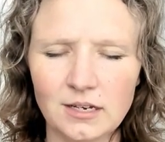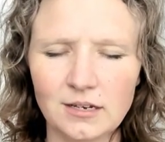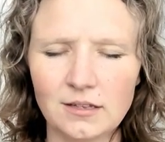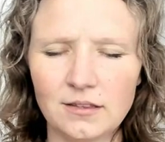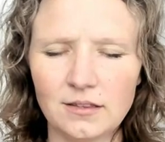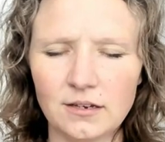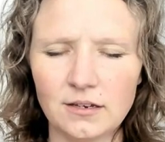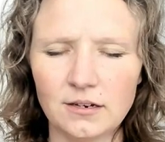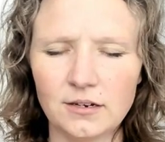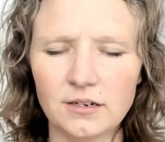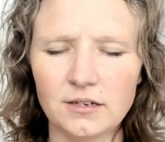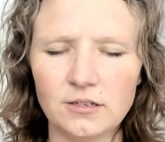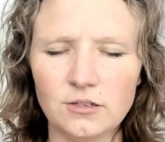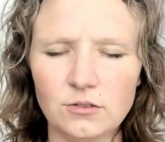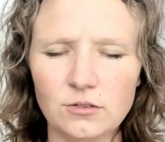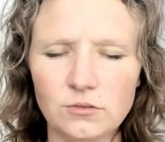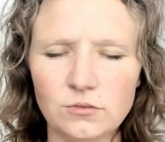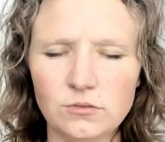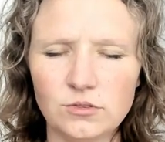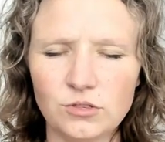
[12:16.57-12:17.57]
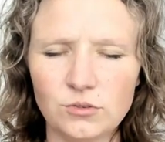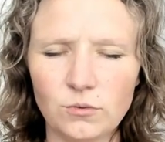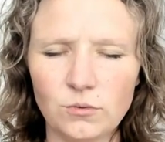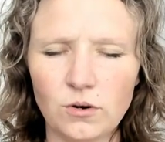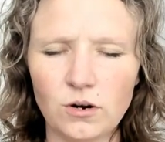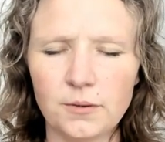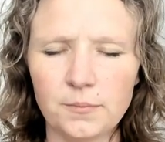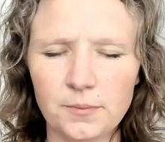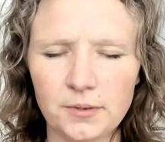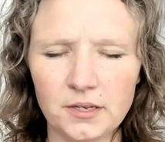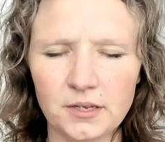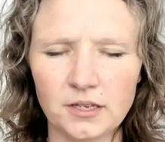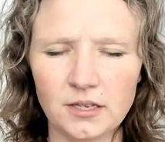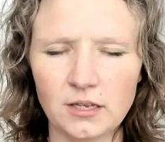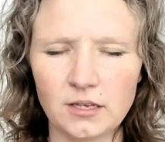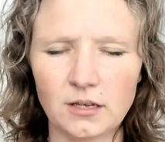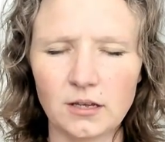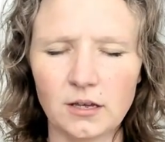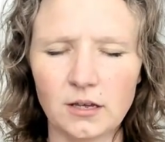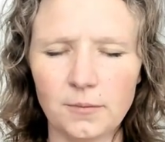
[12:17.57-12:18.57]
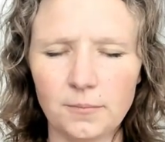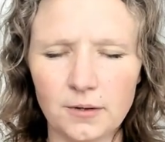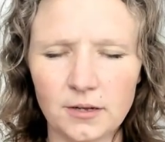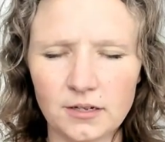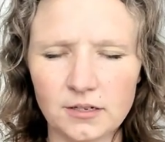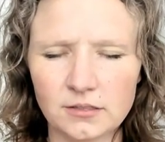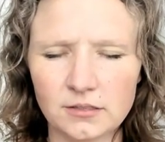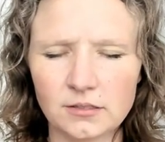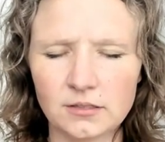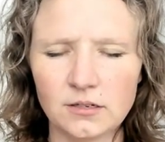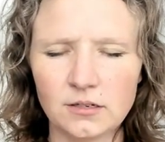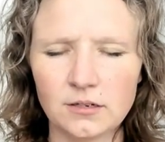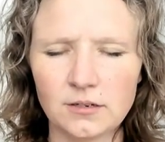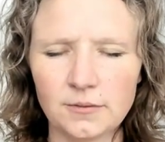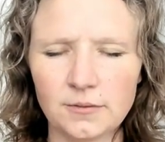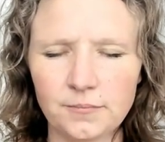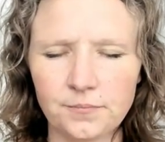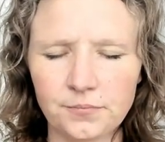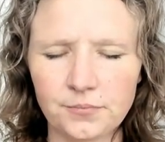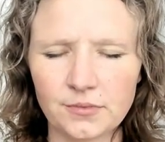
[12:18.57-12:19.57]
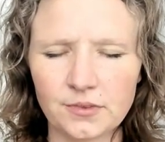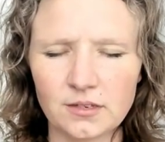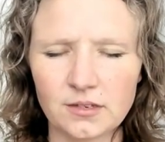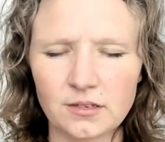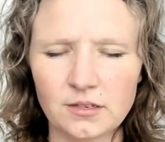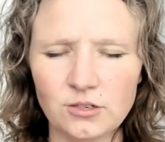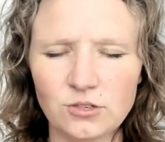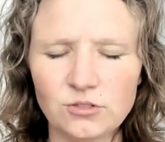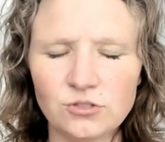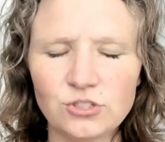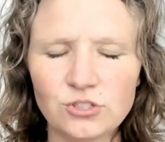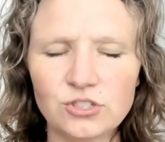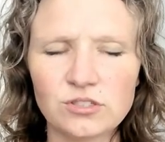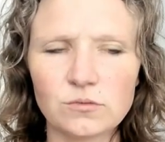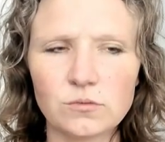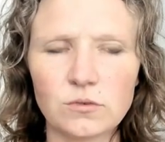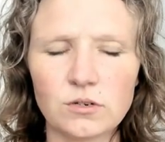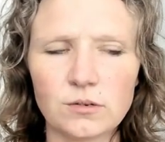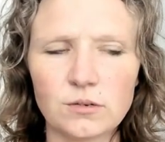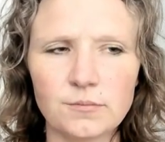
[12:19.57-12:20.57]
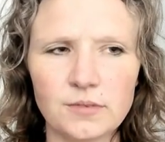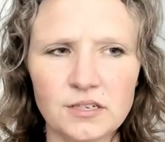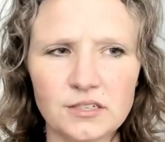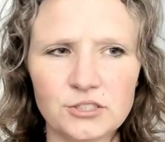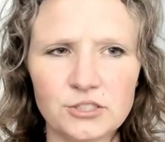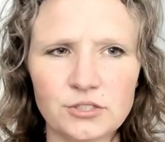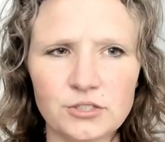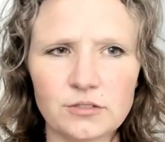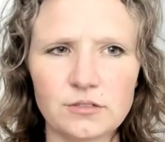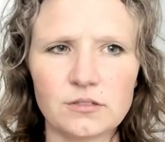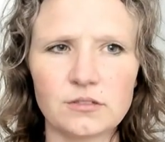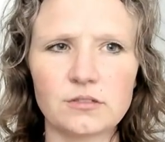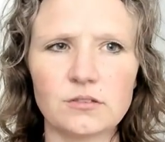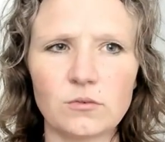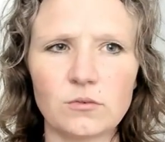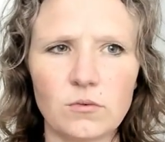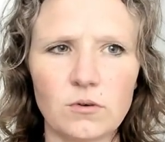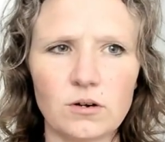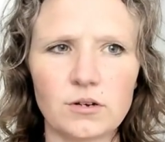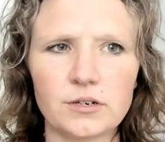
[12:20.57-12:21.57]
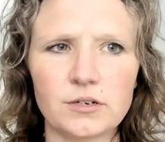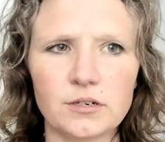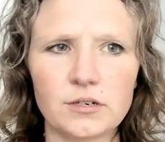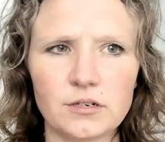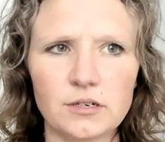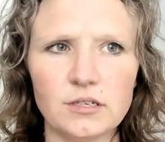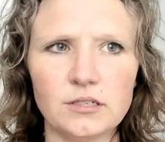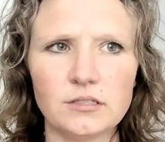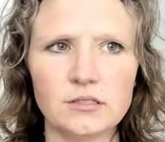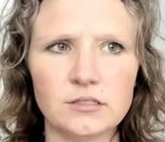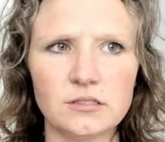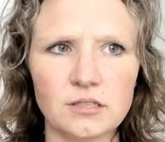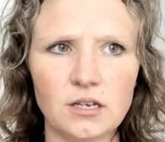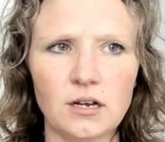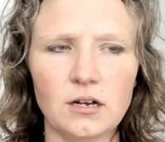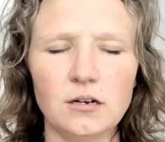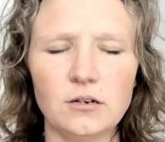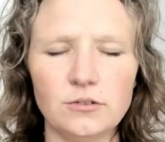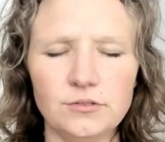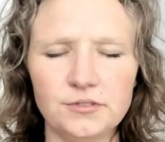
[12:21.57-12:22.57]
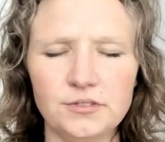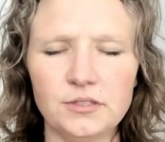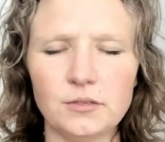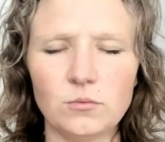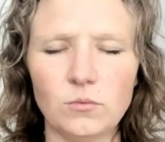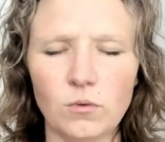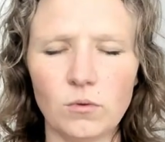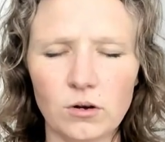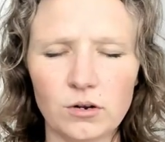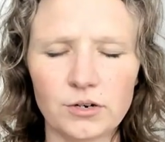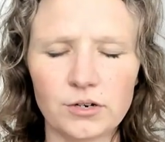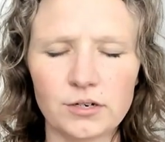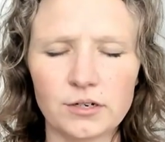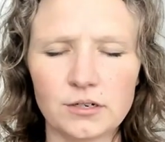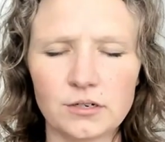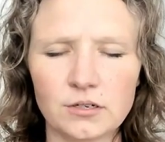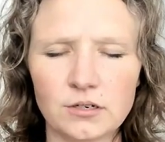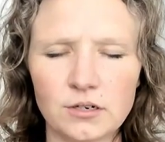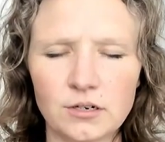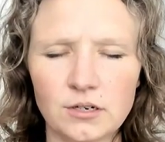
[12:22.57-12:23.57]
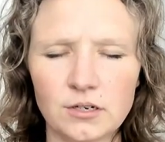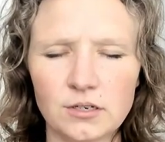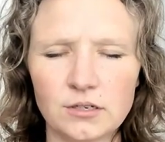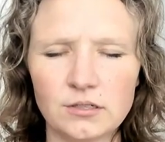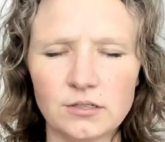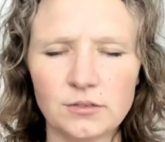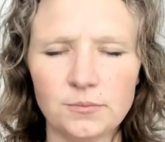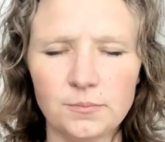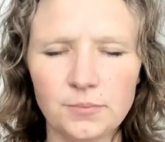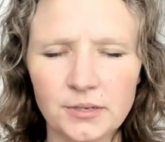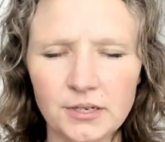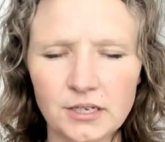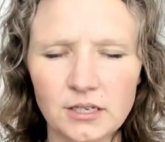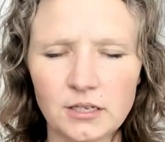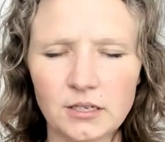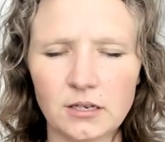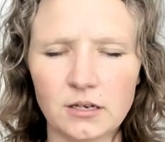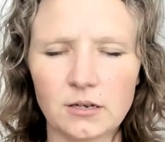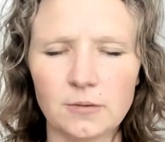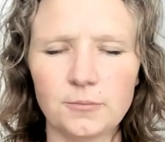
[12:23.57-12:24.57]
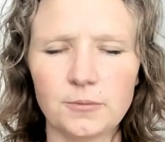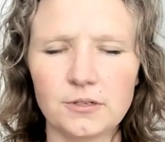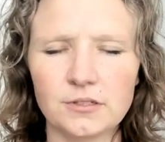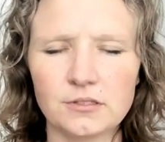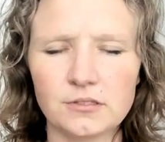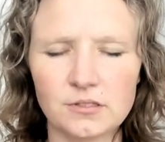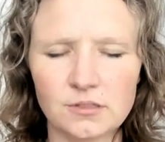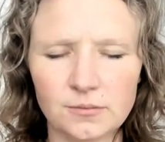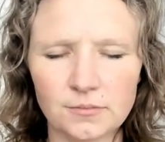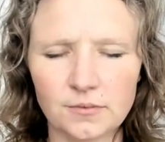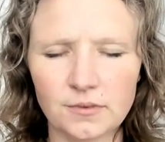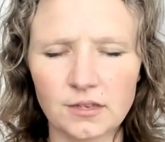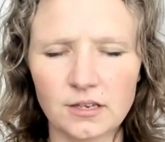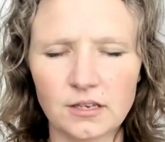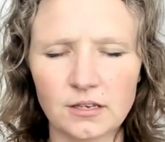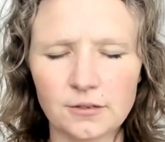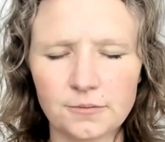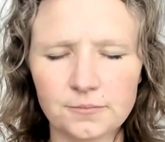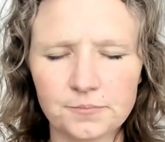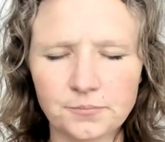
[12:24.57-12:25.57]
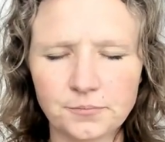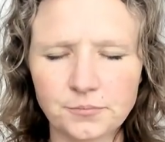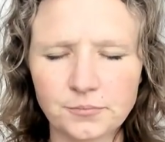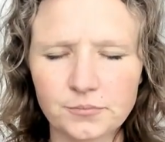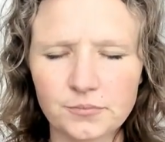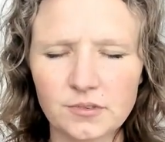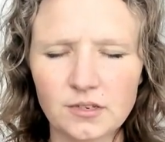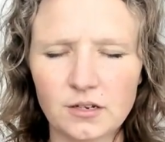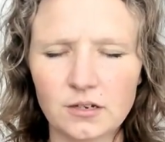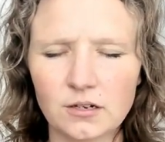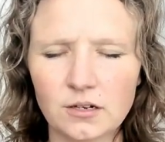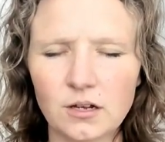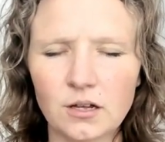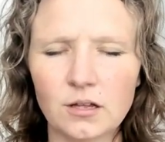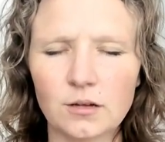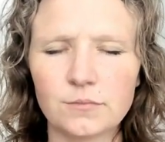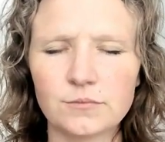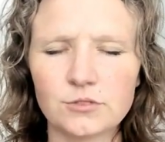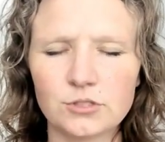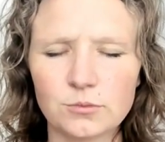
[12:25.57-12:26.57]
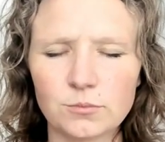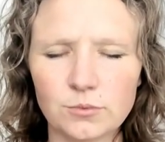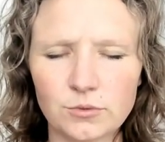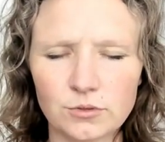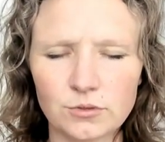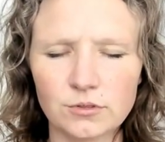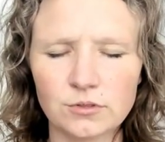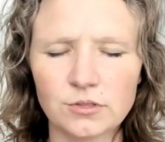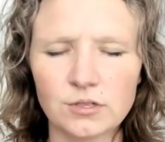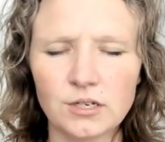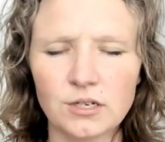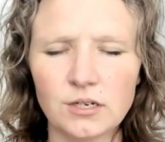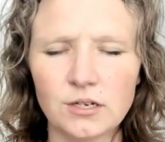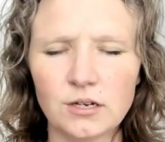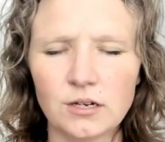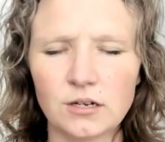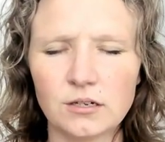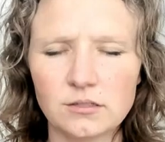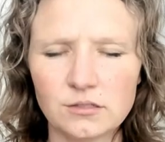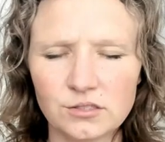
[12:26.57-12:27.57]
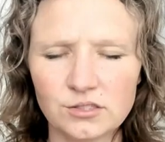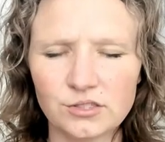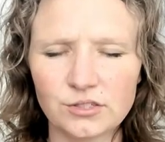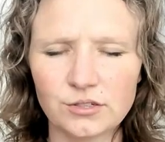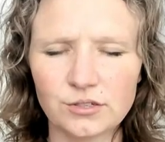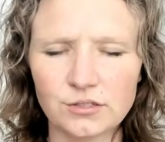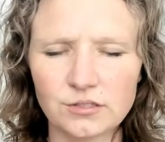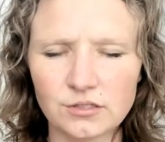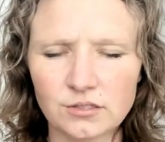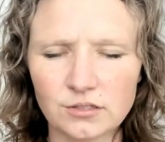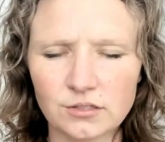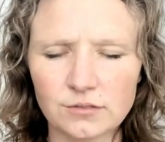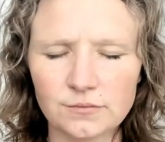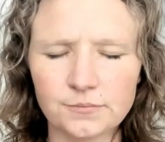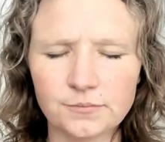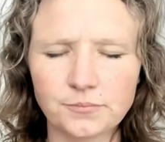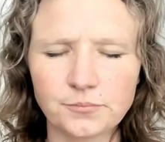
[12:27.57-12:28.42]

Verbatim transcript: There, you you are picking up on, you just want to make sure that the water is healthy water. You're picking up on something uncomfortable, uncertain.